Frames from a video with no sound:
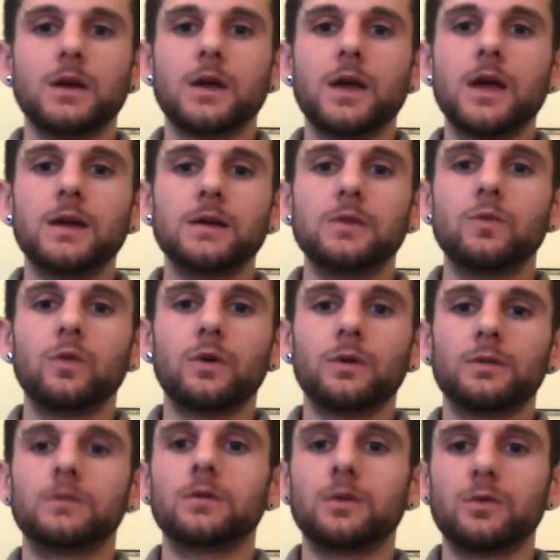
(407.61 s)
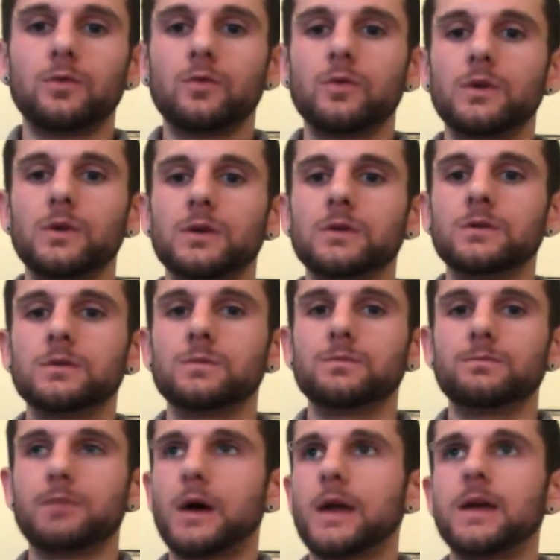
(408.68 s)
anyone who is
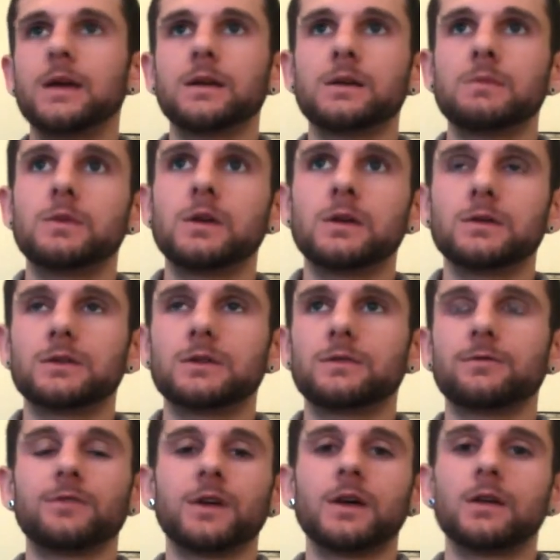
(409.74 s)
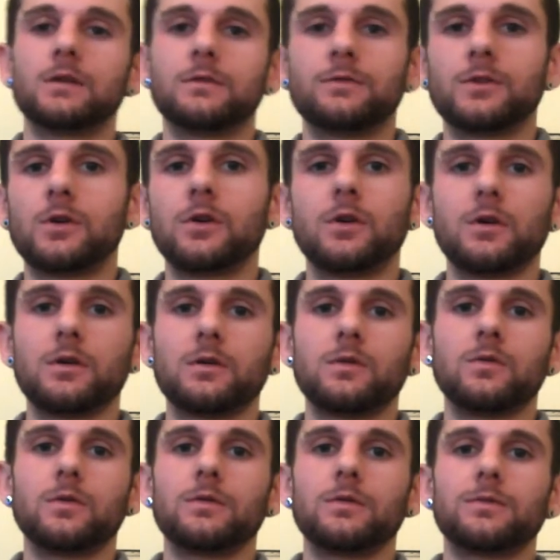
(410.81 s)
by any means a fan of the horror
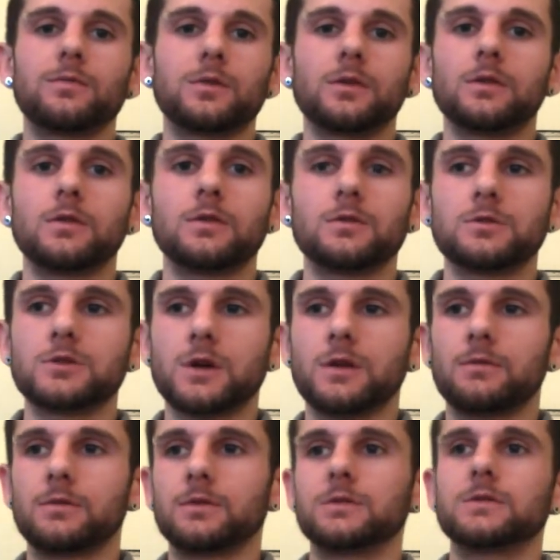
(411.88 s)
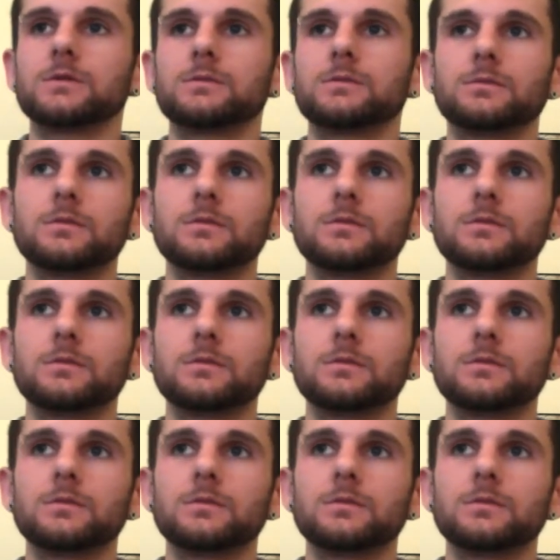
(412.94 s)
or thriller genres,